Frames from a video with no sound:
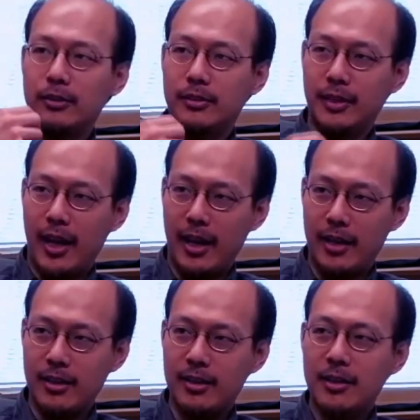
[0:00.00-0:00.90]
to
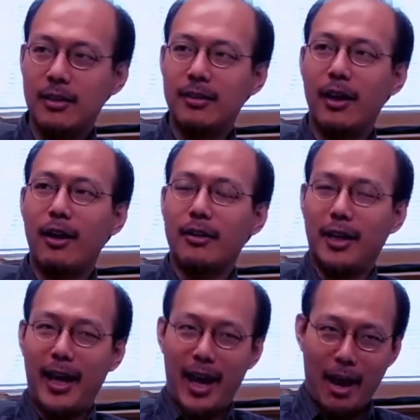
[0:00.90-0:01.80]
say there
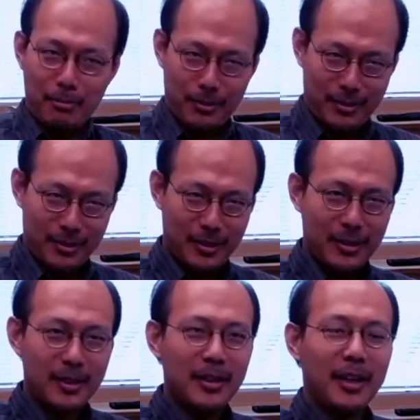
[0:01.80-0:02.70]
are camps,
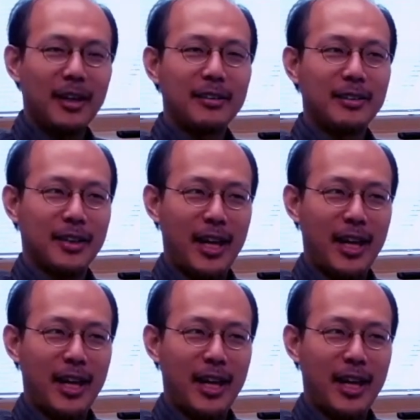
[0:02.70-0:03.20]
and there are